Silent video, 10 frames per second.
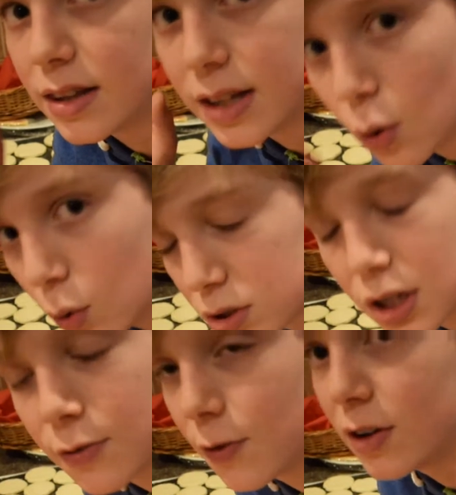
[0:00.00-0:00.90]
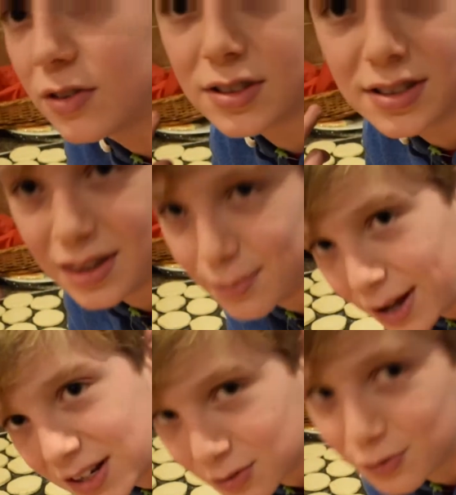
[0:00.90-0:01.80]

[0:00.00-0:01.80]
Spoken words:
and the autofocus and the manual